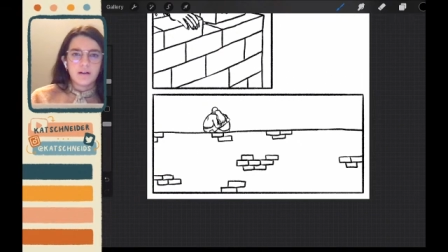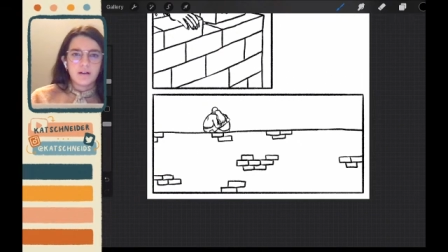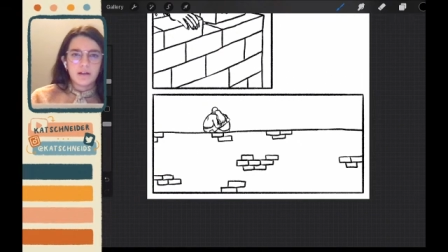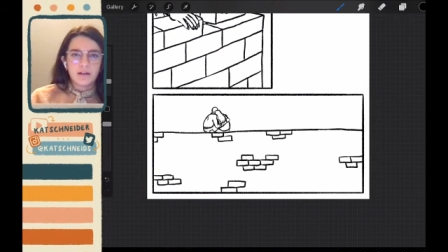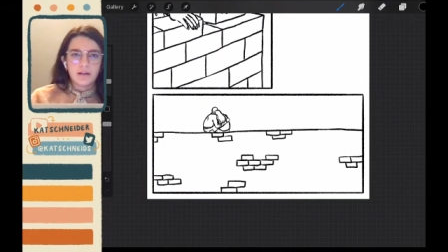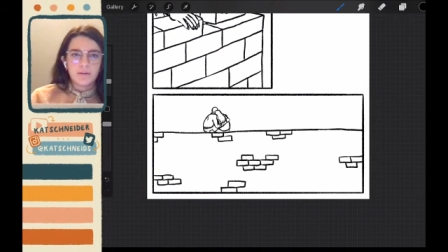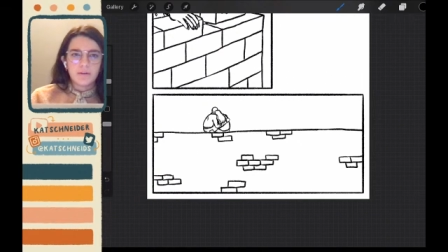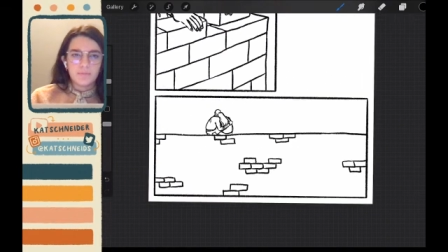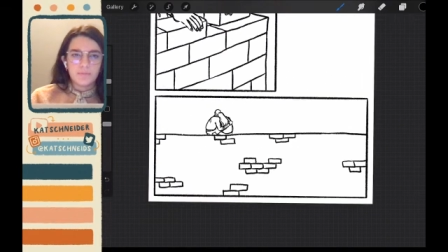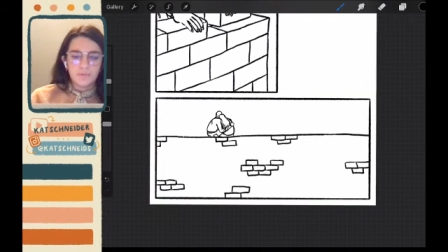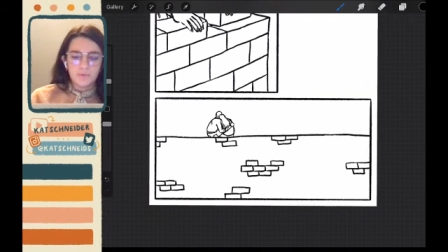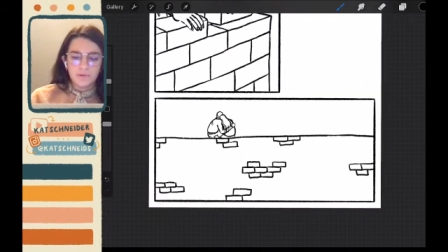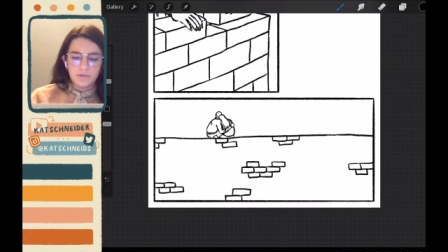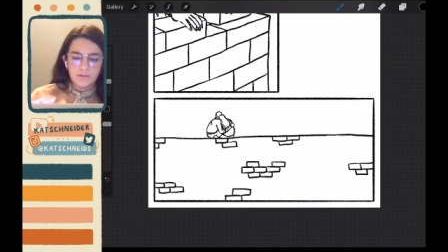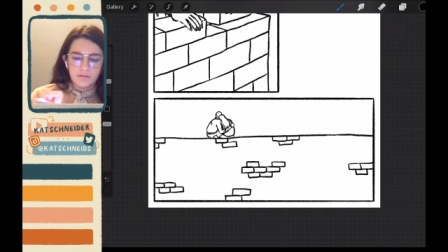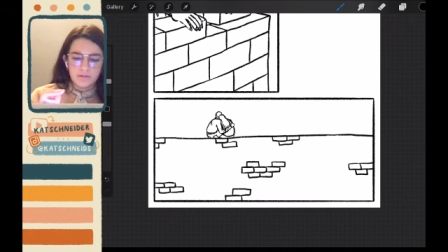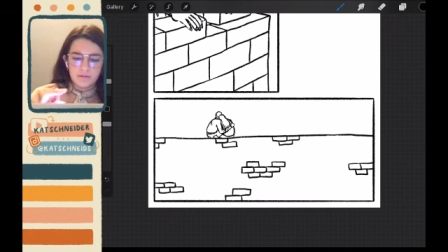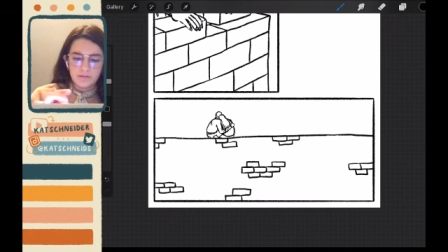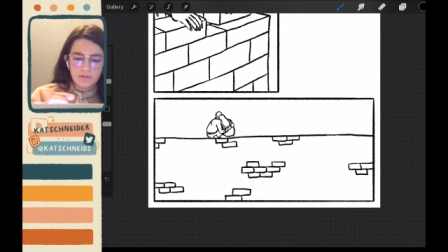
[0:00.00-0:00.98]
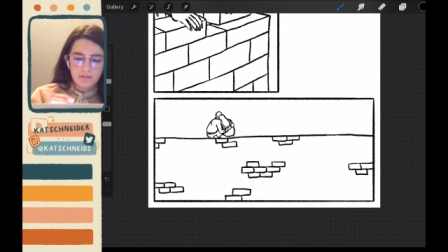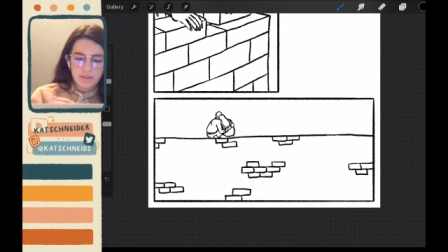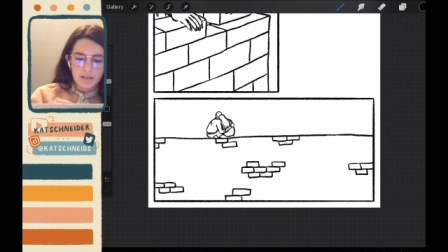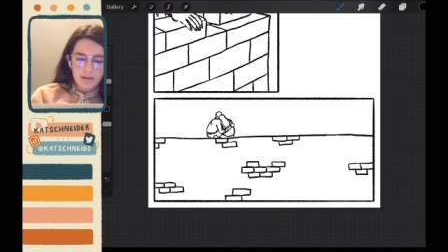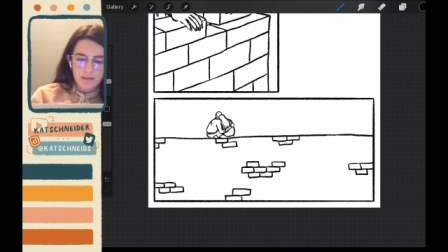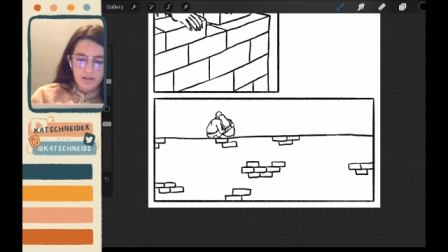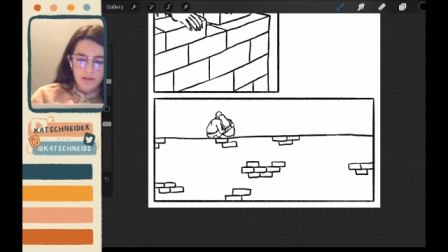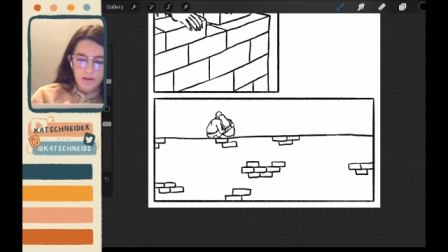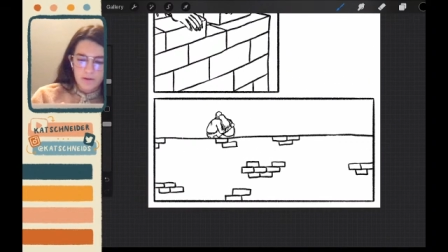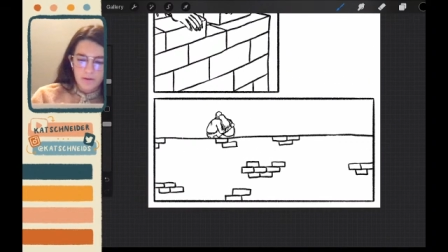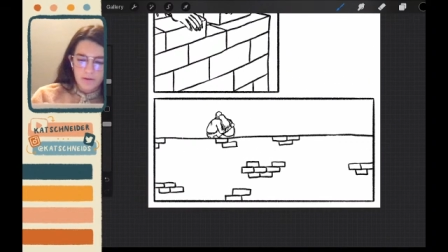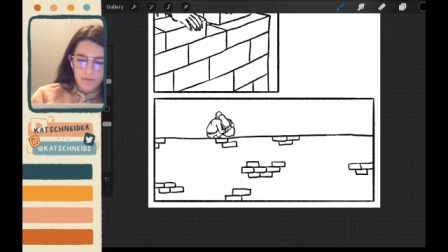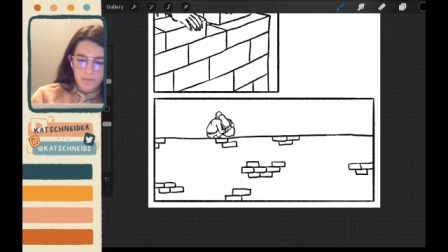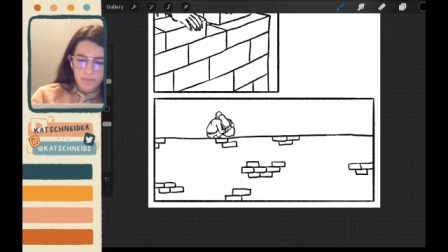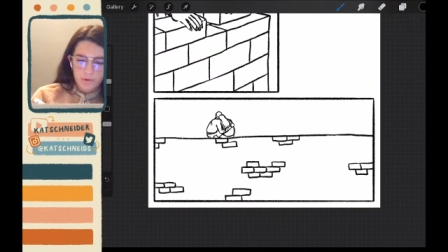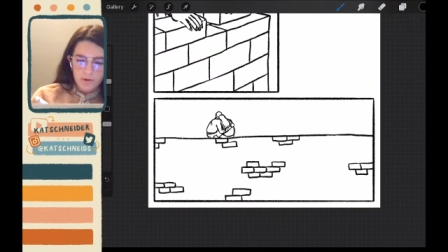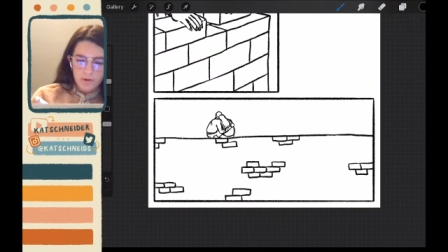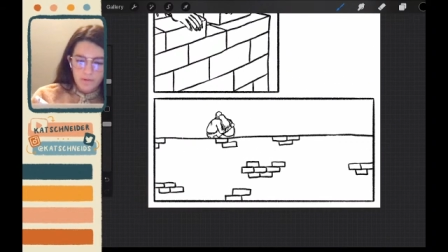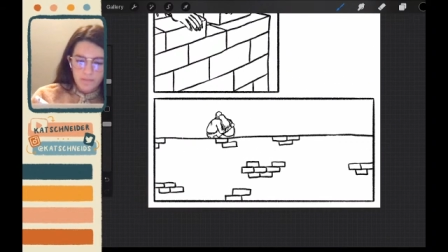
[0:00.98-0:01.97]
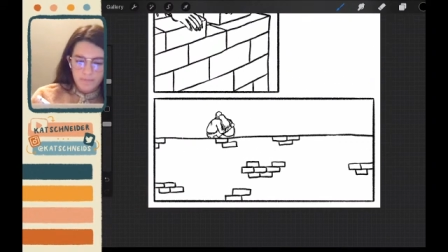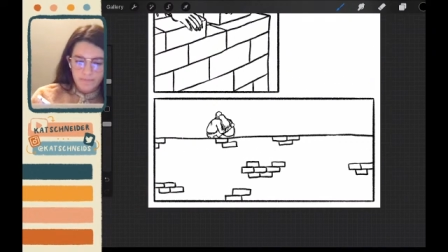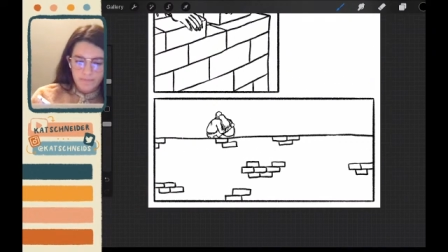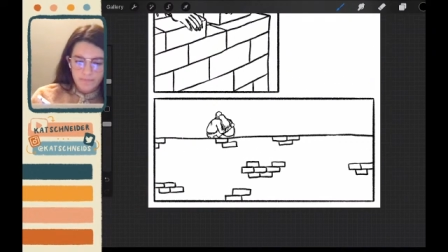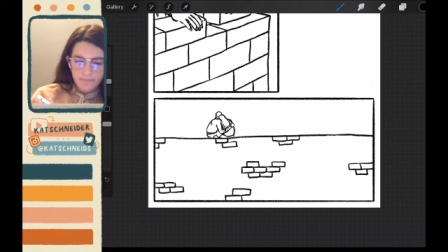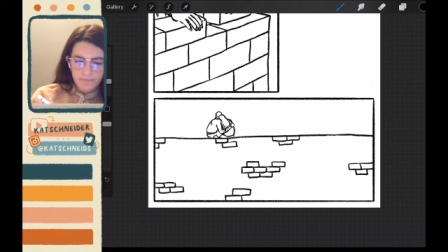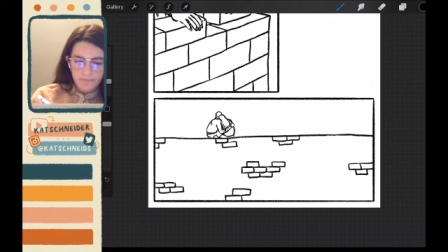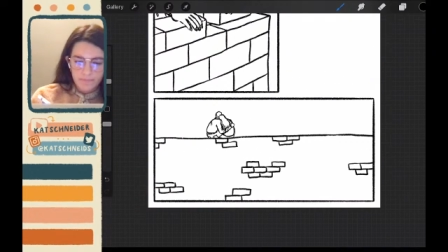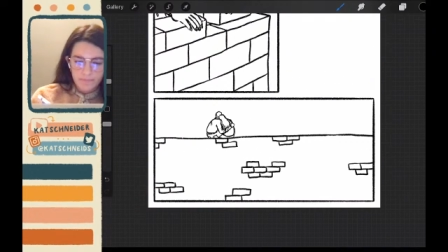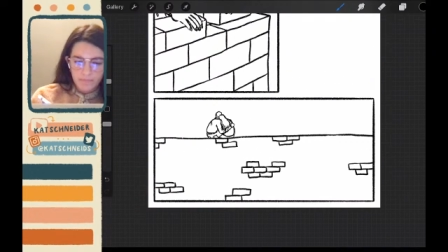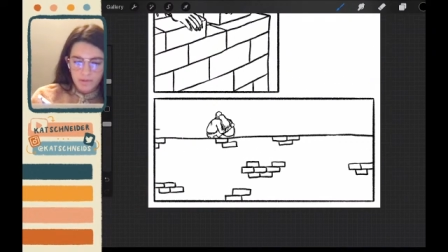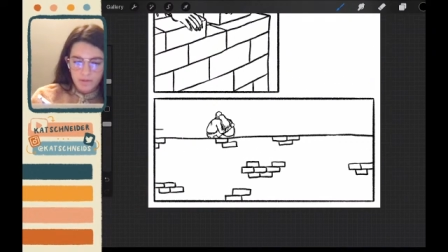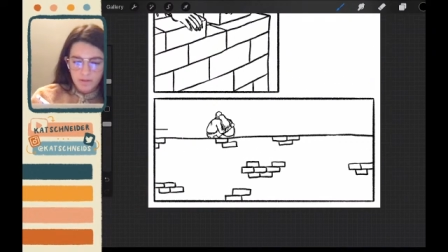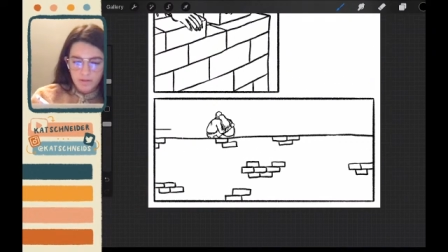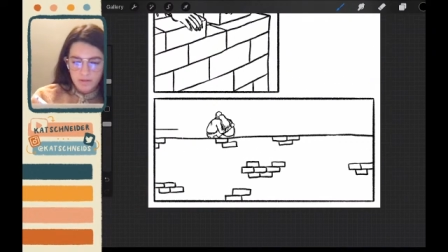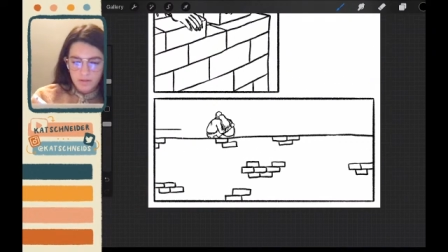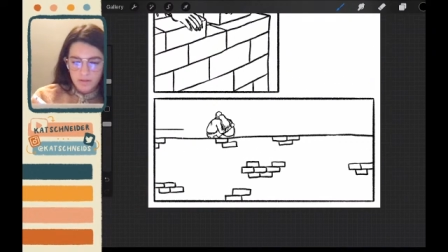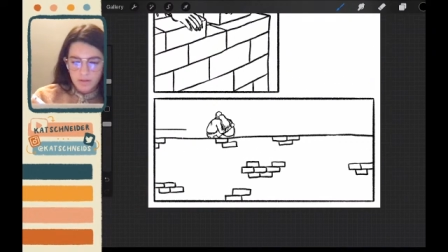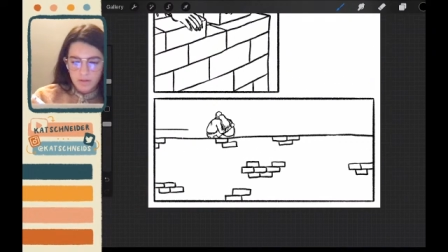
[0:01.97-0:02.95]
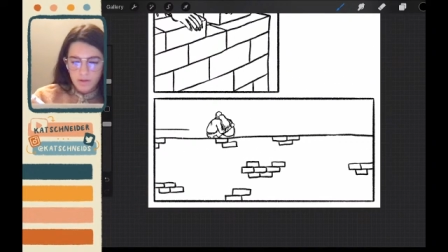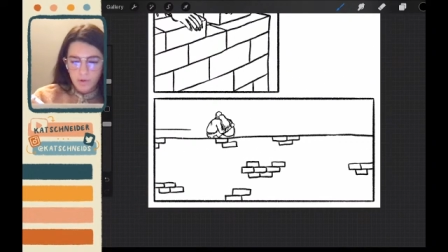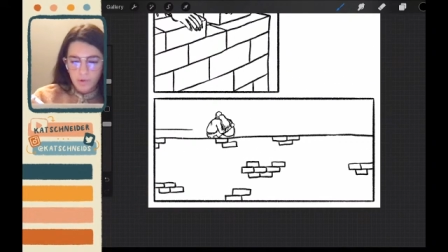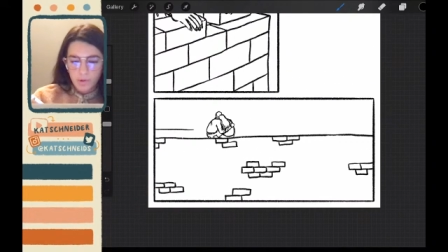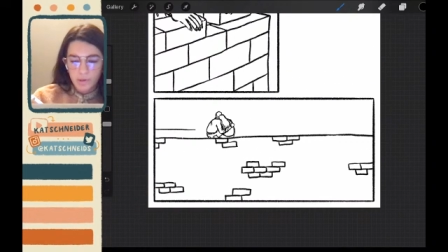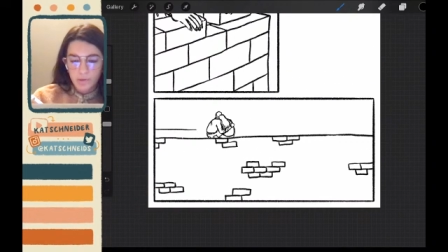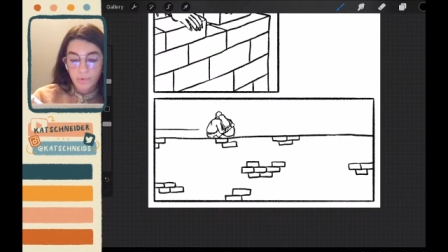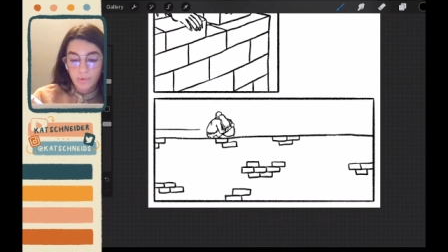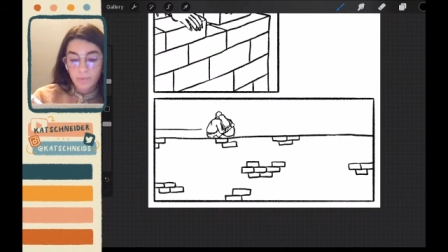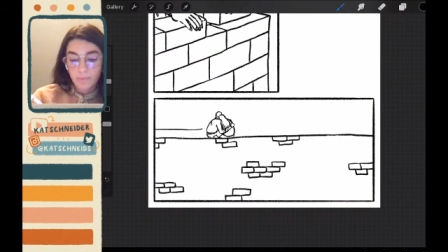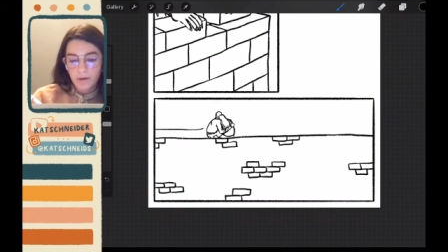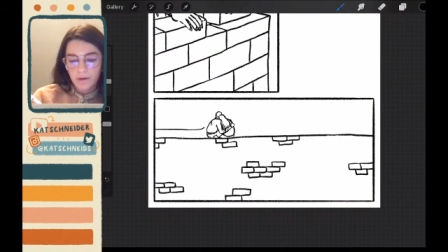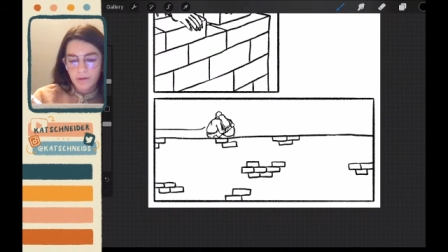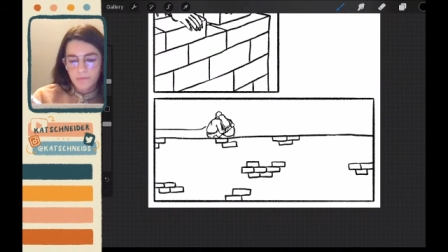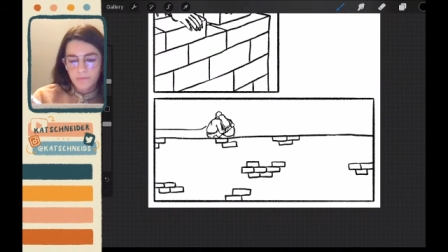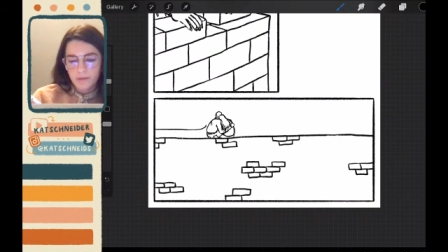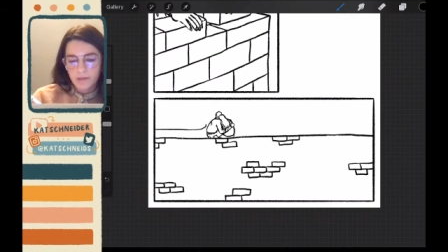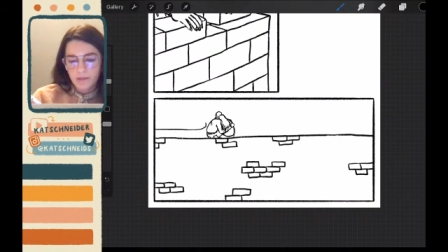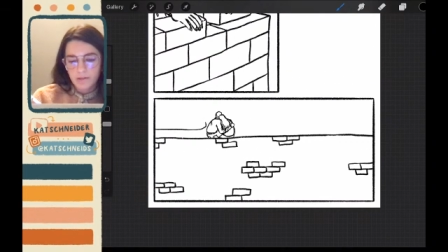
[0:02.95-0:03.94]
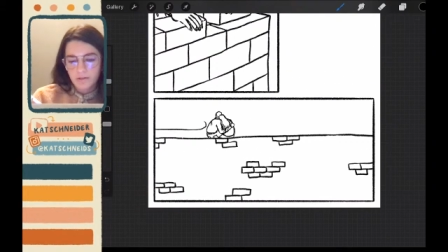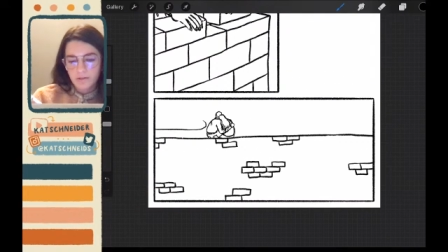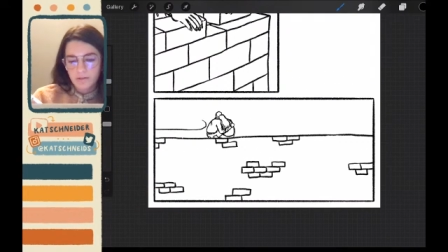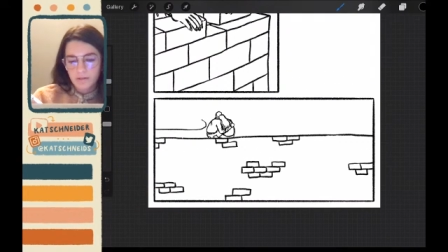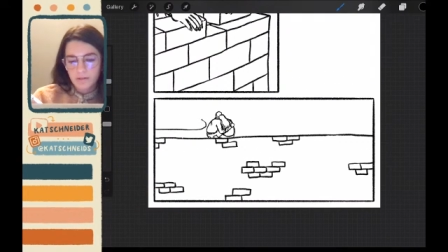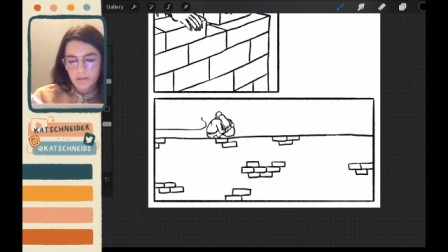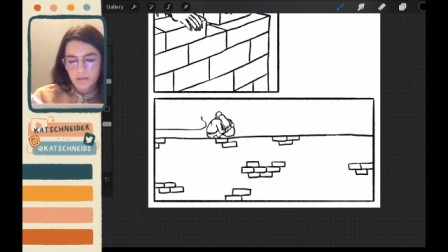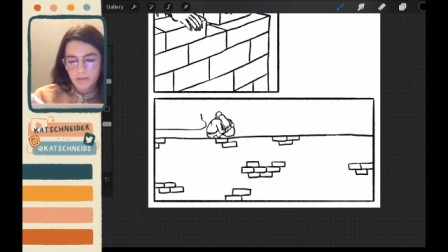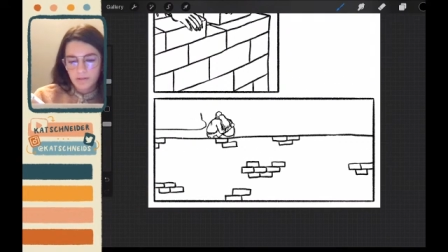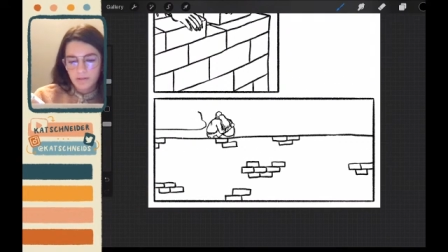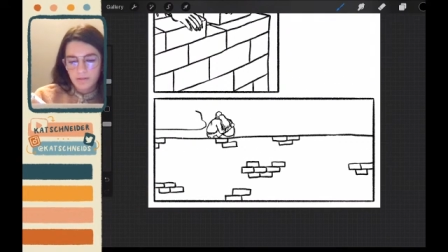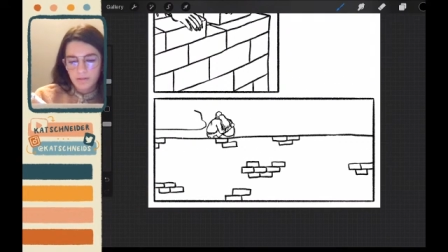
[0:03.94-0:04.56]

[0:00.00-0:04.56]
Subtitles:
I will not care anymore. Or it won't bother me, I should say.